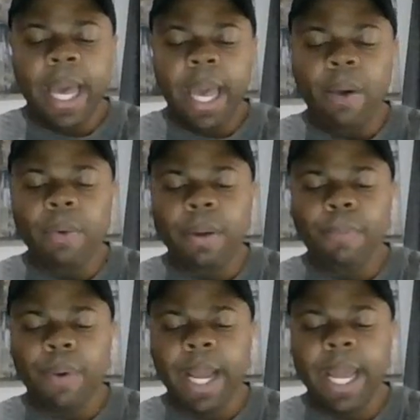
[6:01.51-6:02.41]
It
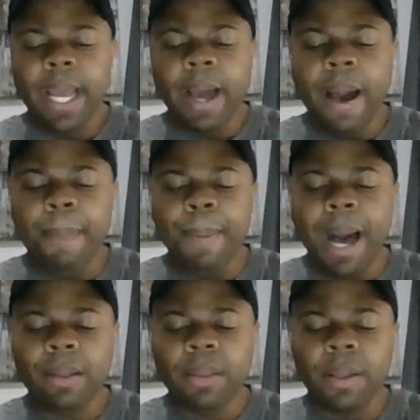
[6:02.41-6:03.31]
would bring
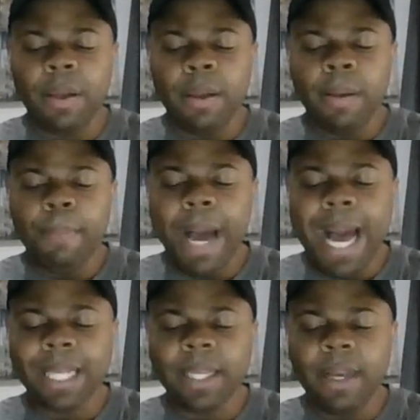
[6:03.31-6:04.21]
about the
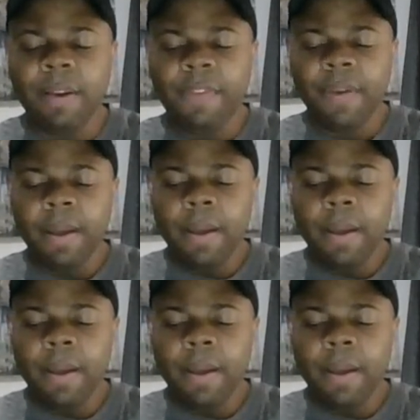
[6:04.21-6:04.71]
positive